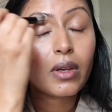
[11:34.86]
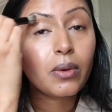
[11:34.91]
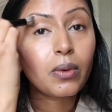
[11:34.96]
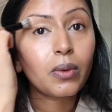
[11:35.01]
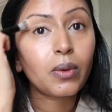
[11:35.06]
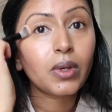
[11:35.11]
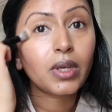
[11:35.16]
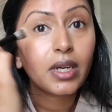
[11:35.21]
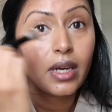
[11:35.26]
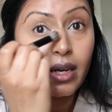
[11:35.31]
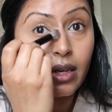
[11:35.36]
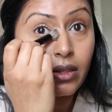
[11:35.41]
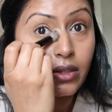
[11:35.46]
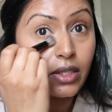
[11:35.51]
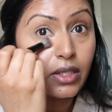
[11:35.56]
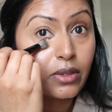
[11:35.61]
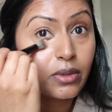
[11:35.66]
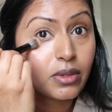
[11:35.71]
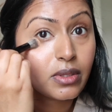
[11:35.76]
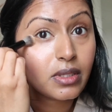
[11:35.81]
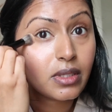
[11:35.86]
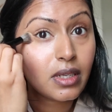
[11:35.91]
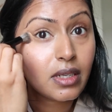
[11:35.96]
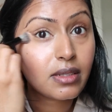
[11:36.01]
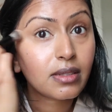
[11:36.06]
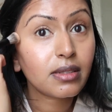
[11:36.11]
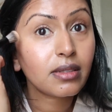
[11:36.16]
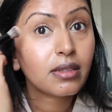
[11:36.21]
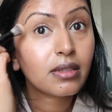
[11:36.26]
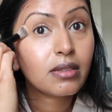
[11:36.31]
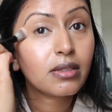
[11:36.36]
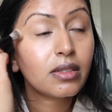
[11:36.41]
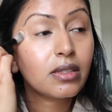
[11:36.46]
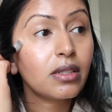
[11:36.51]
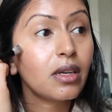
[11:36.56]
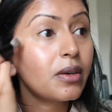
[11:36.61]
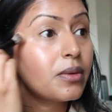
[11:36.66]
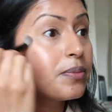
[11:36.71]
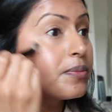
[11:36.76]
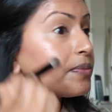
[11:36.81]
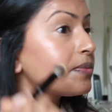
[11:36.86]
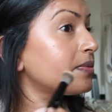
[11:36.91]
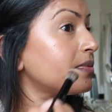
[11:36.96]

or I'll use this. So